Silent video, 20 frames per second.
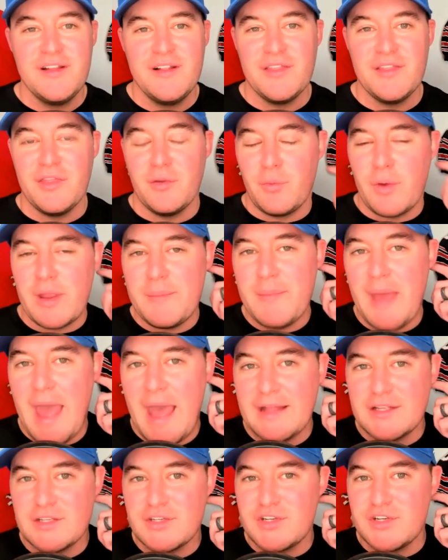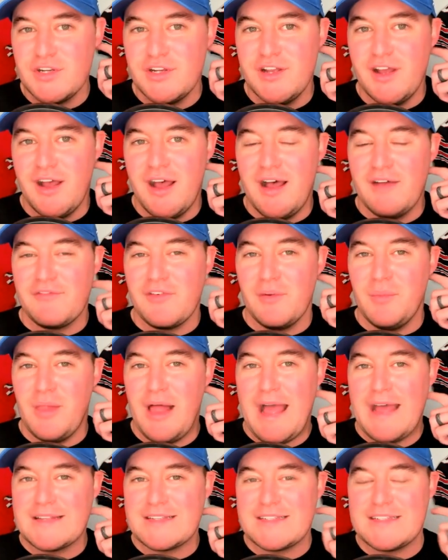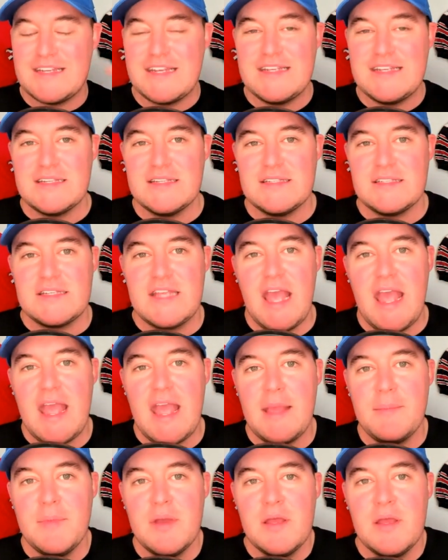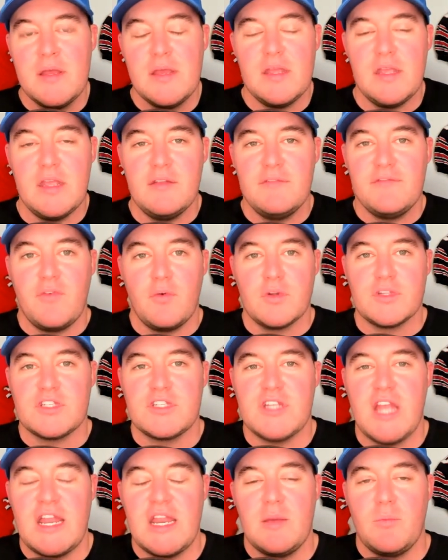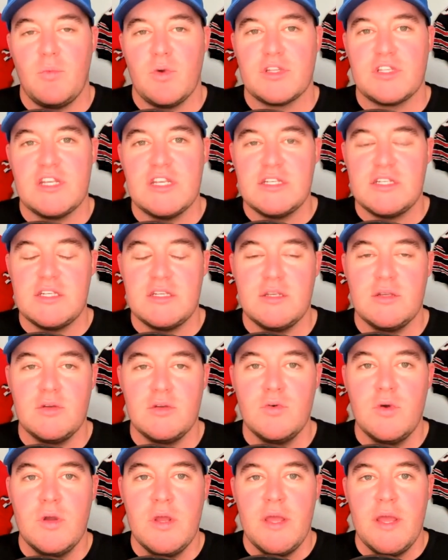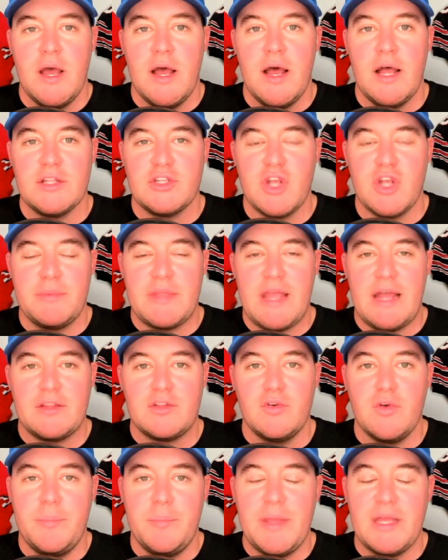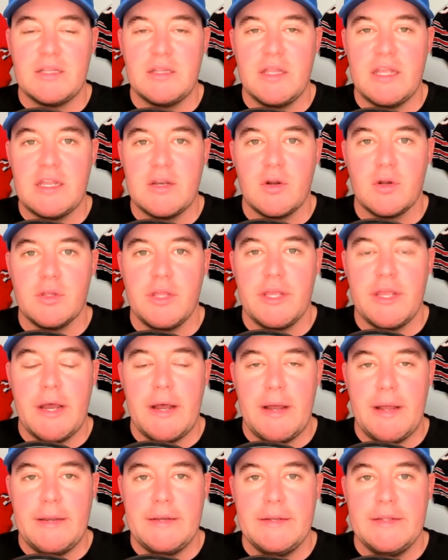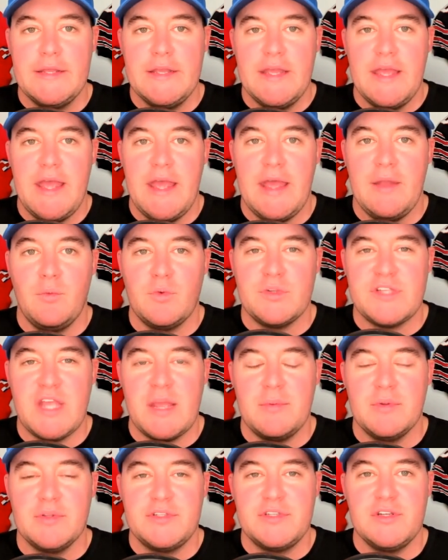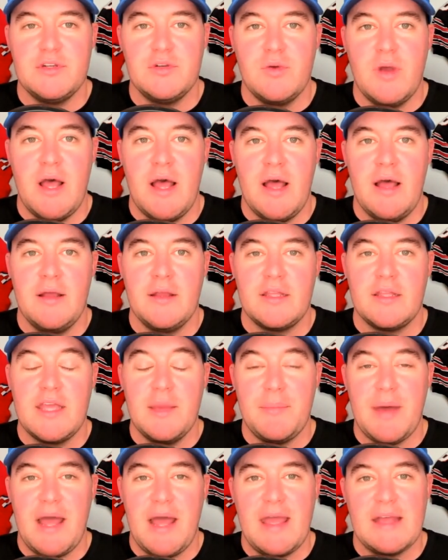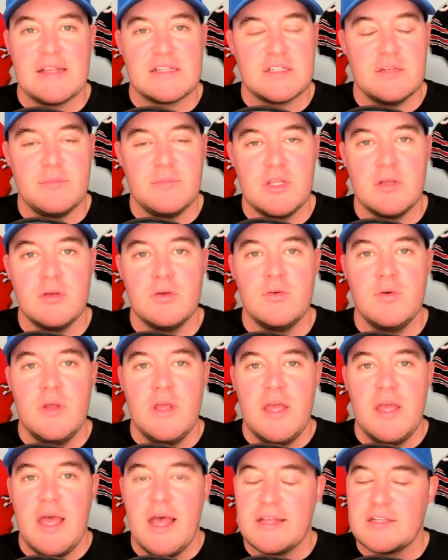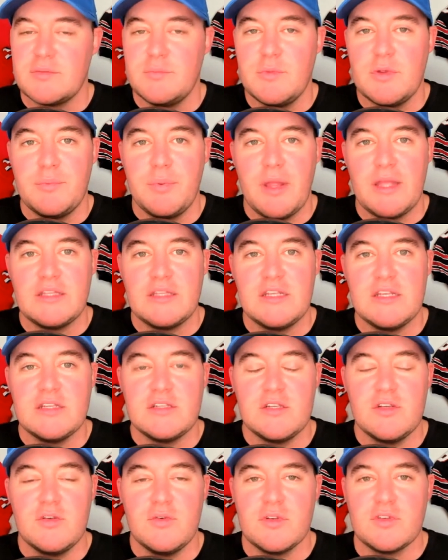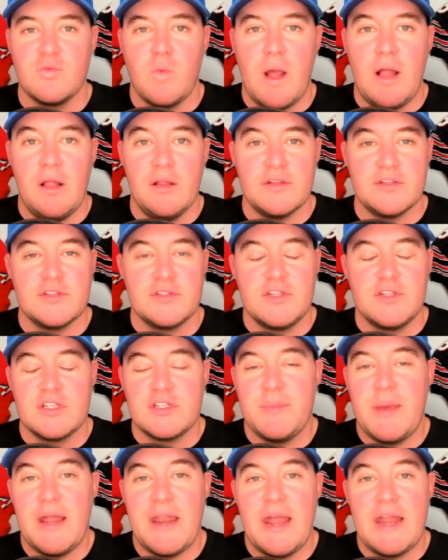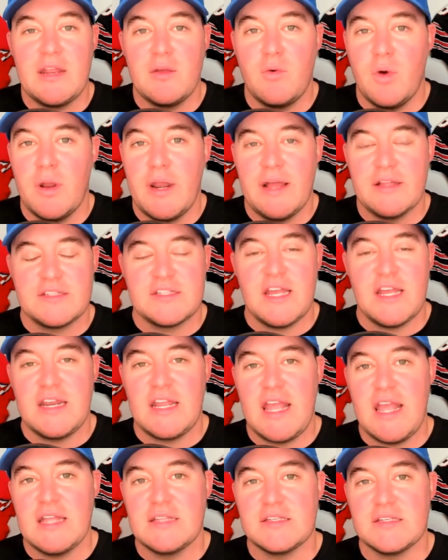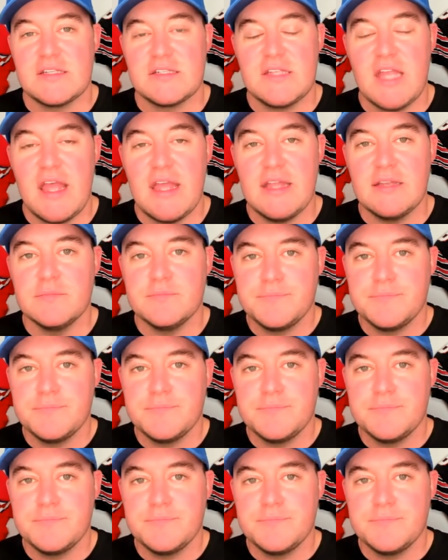the rematch uh, from last season's game in Ford Stadium, where T C U uh, jumped out to a big lead early on and was able to uh, get by S M U. S M U played T C U as well as just about anyone outside of Kansas State